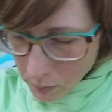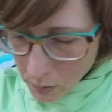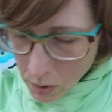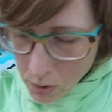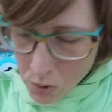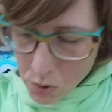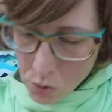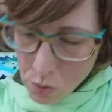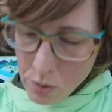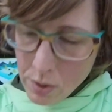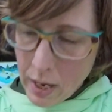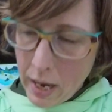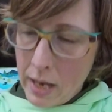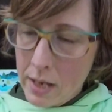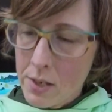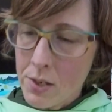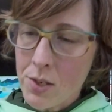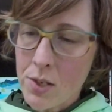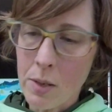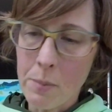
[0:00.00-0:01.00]
So that
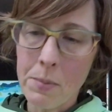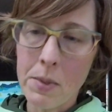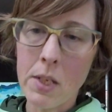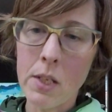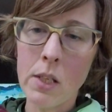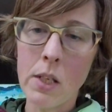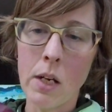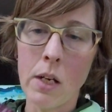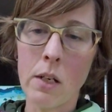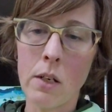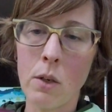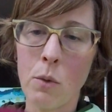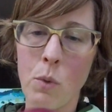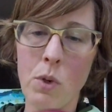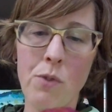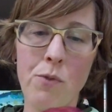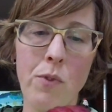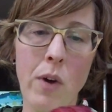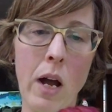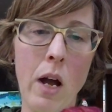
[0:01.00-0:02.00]
is something that we
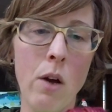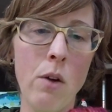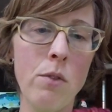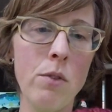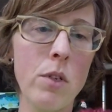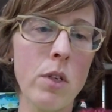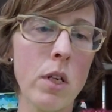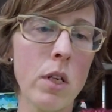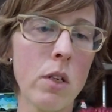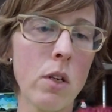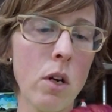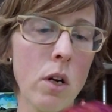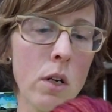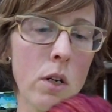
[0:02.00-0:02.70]
found and got a